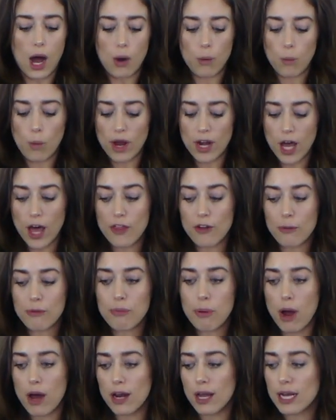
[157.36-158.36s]
One other
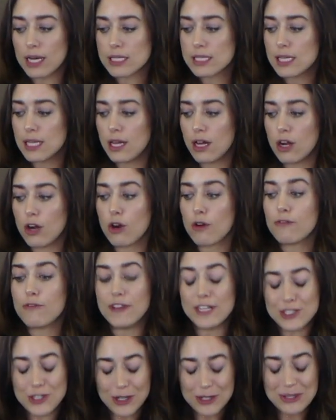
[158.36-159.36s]
product, or
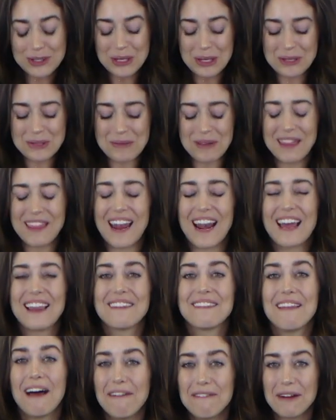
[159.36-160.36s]
feature, that I
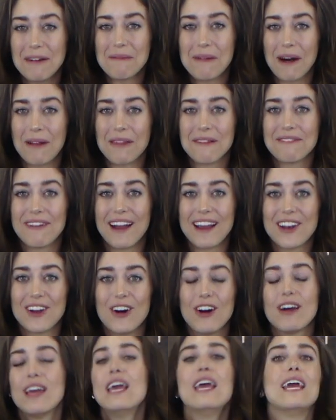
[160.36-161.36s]
love about the
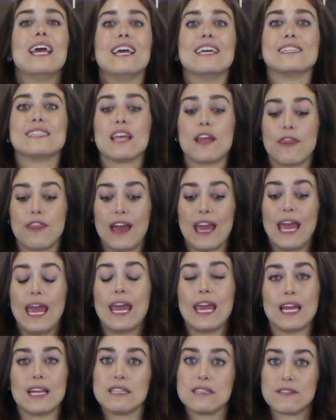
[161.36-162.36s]
vinyl is the
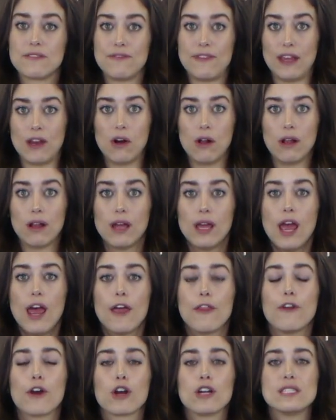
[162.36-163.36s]
hand feel.
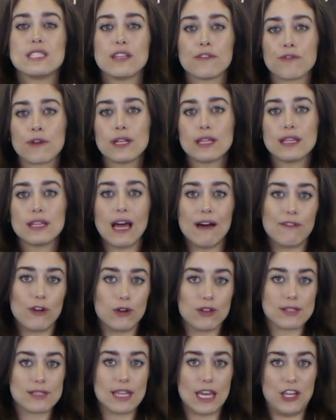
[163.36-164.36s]
There are different
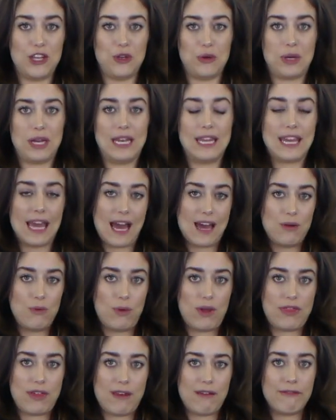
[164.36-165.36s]
levels that you can get within